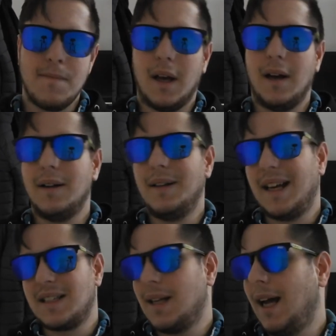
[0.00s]

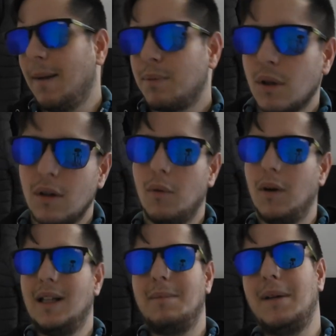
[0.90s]
next episode, or
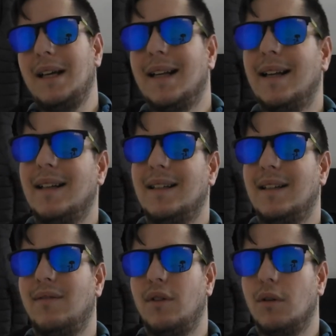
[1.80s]
will it be
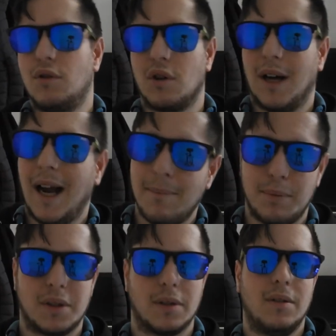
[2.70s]
in future
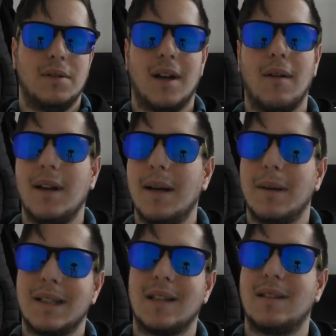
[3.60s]
episodes? I really am
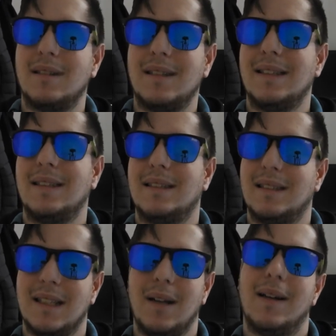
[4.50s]
excited to
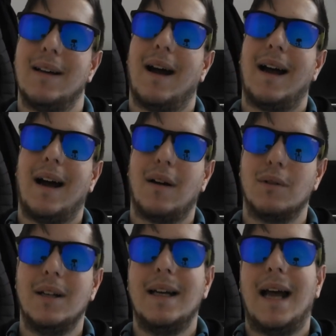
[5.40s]
see
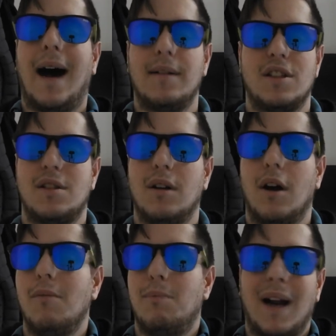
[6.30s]
how this, you
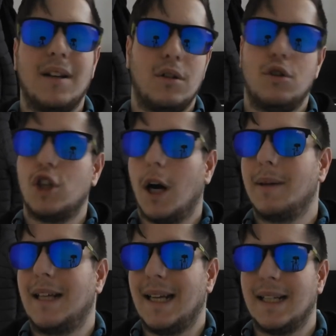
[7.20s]
know, brand new
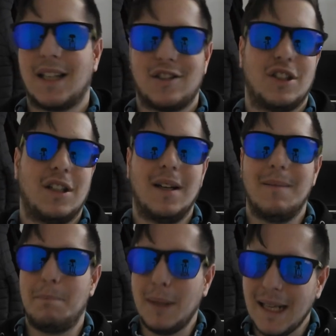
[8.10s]
Shaman King is actually going to
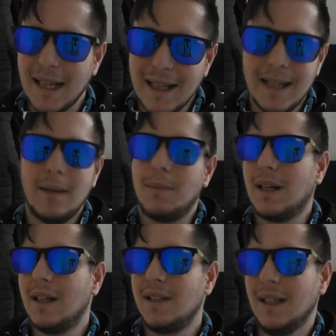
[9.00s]
be,
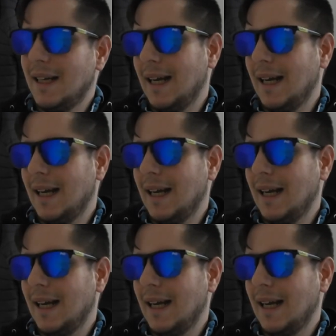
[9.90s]
because